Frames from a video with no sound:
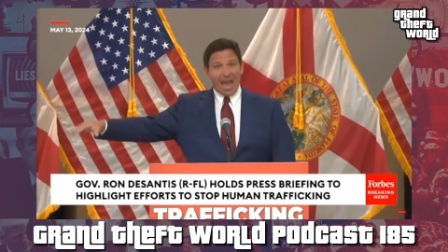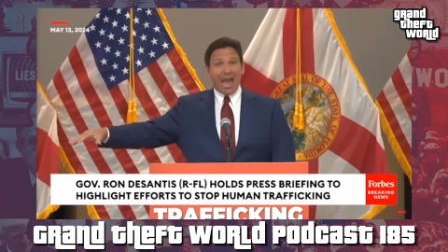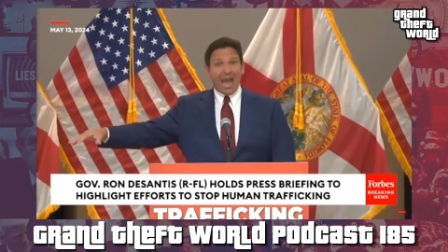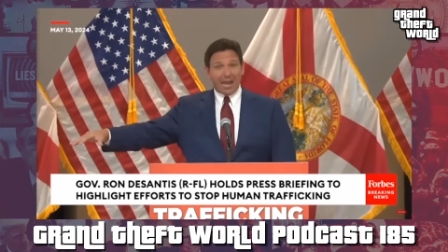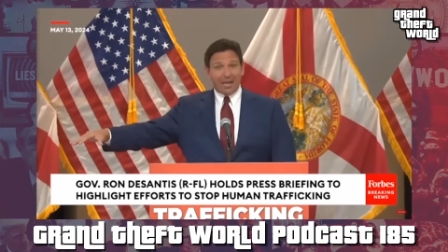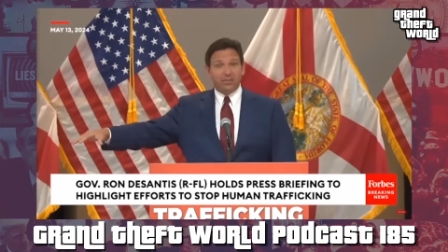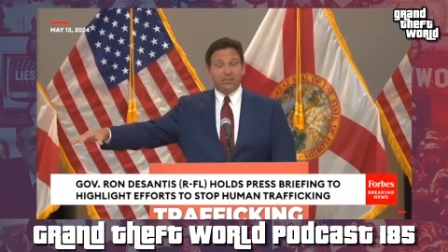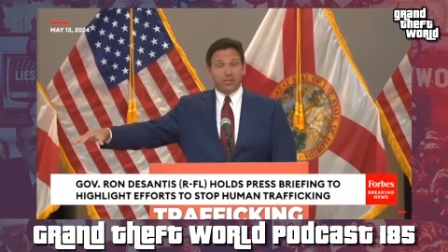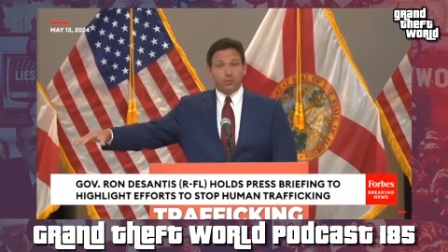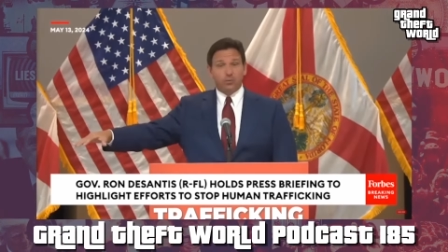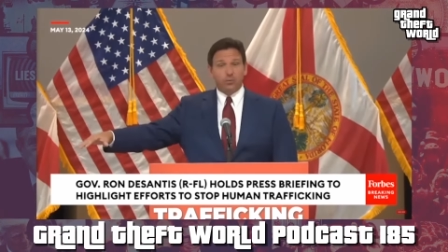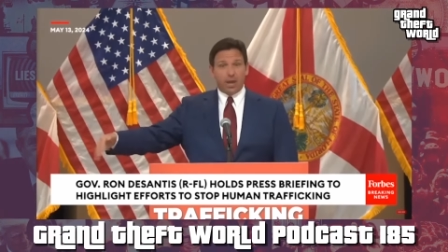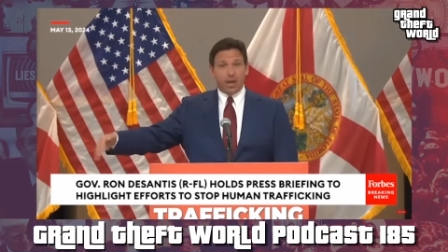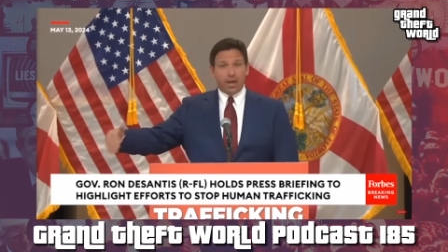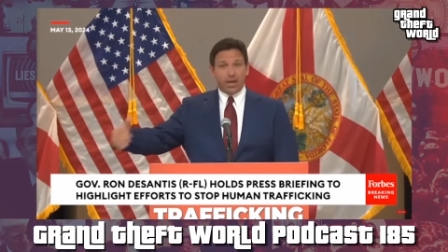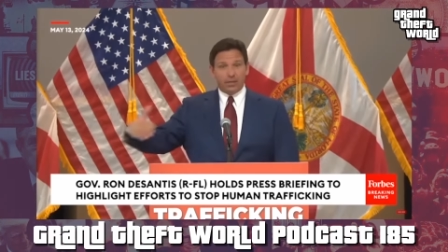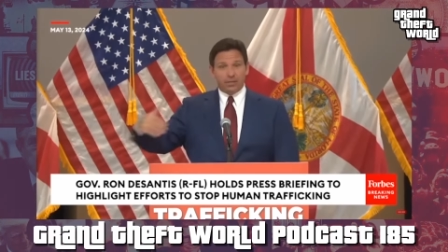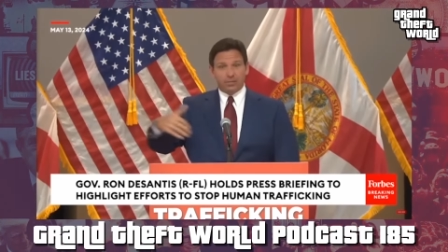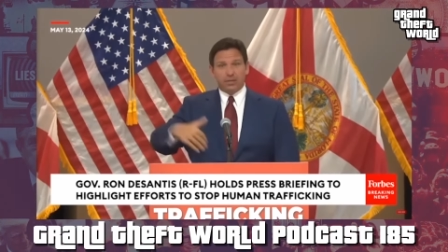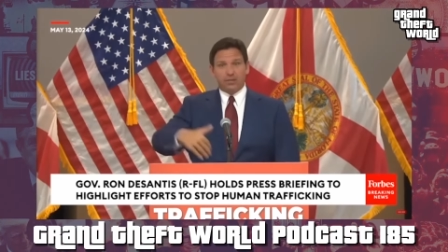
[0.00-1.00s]
act in
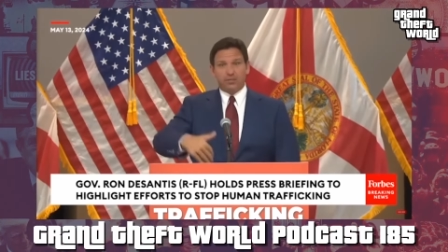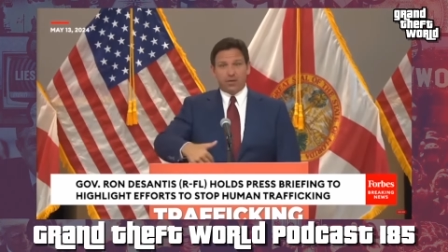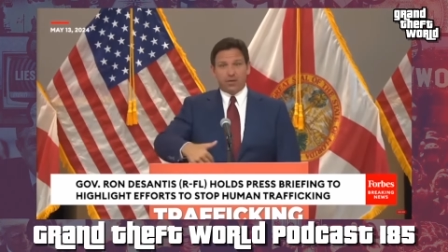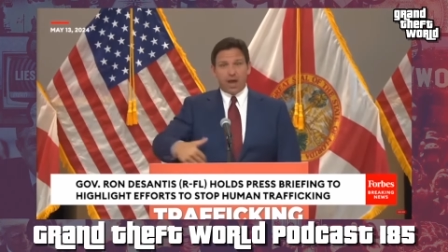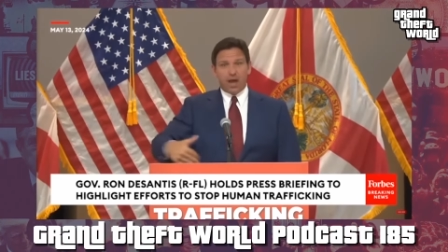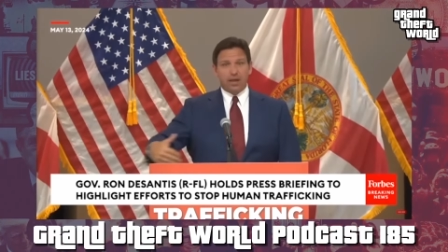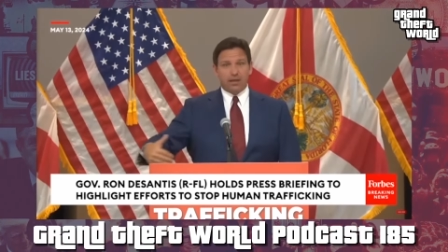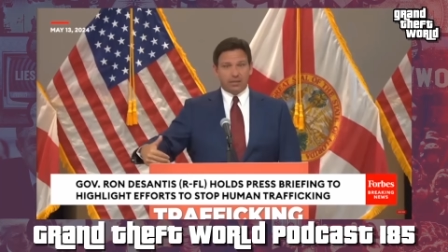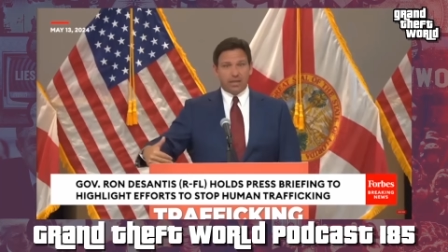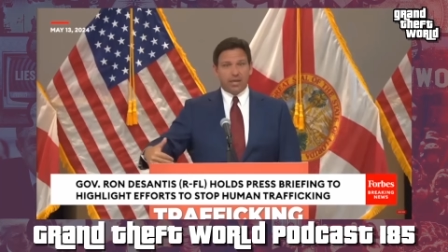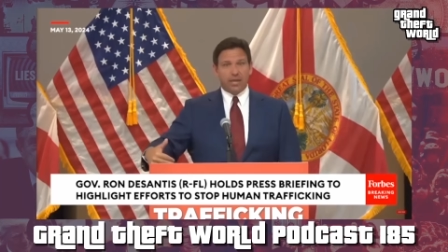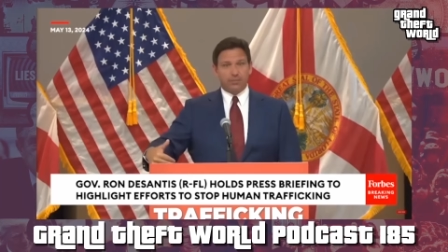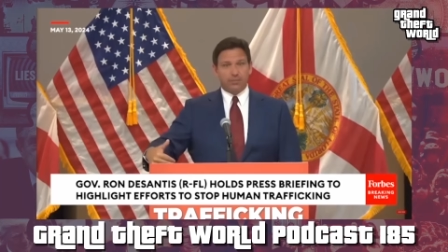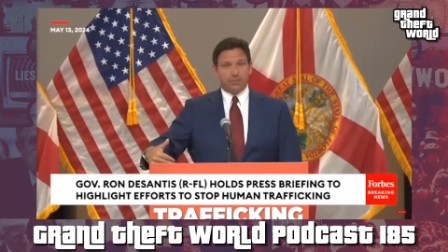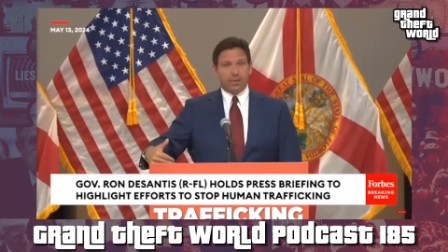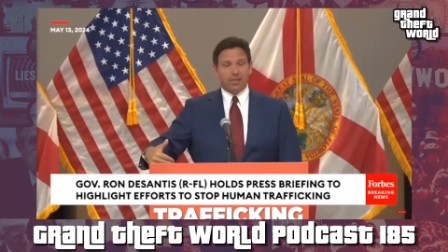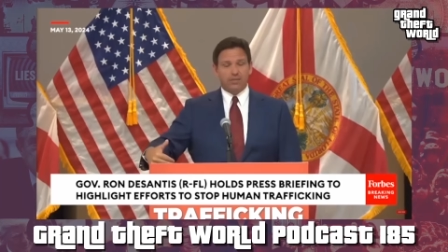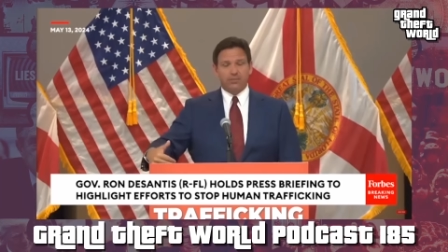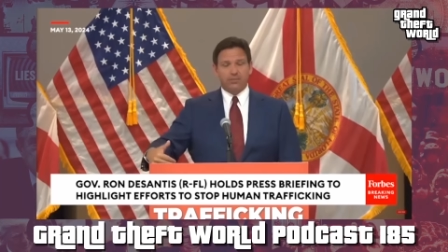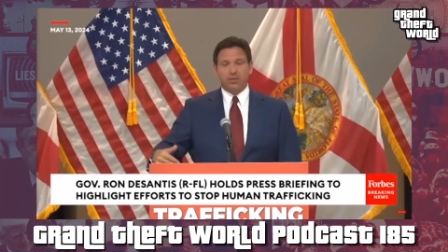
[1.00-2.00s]
ways that
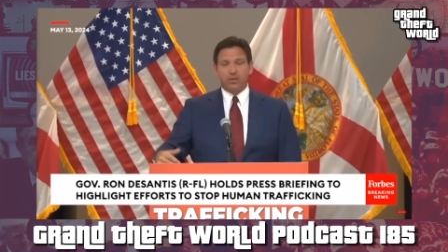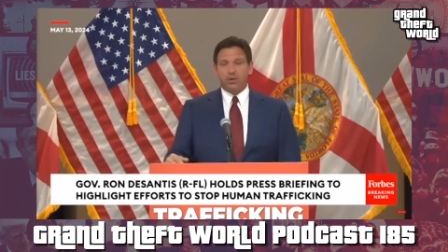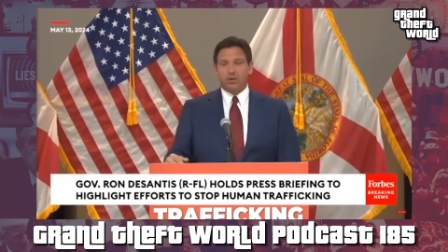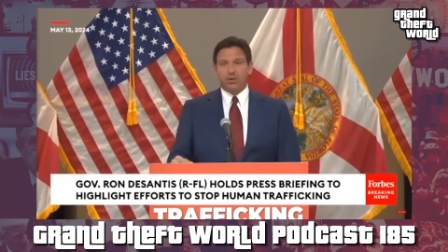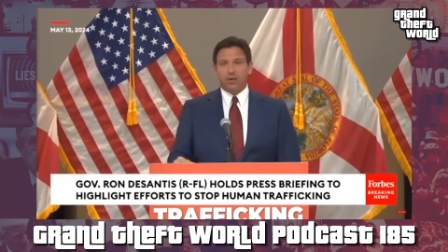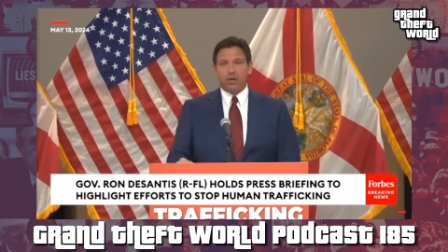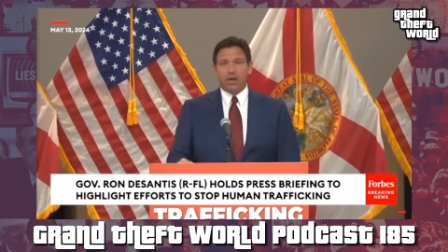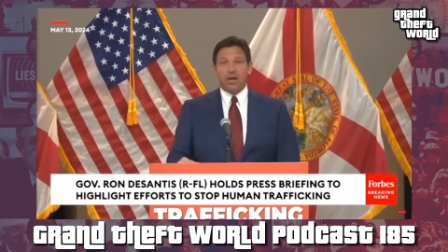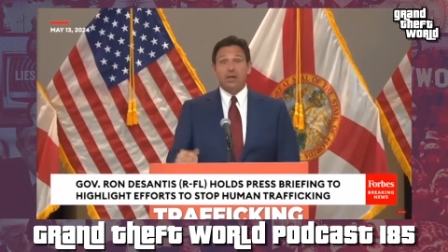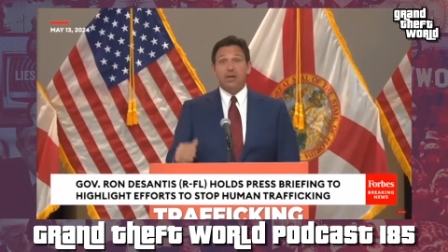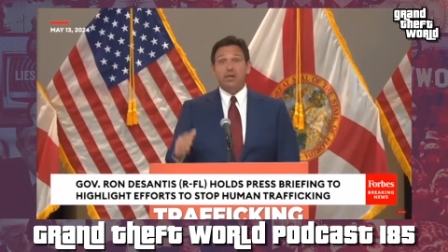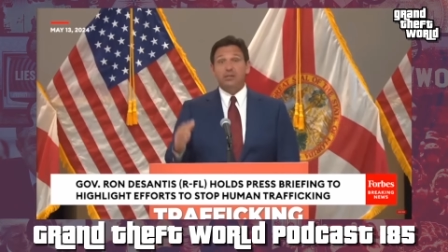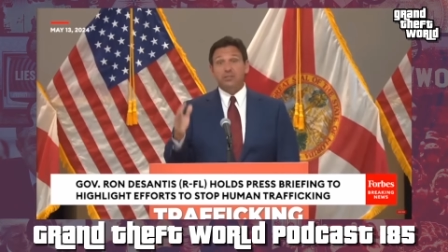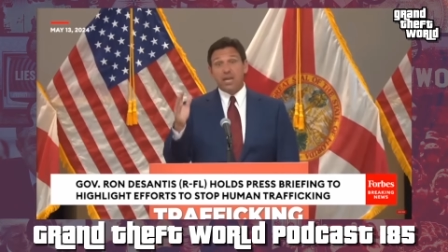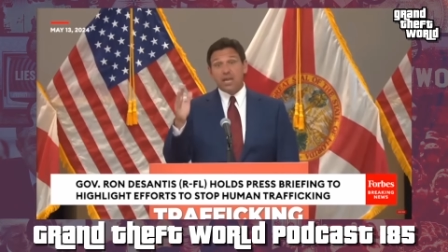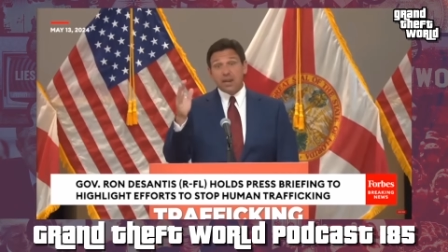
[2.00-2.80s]
violate basic code of conduct.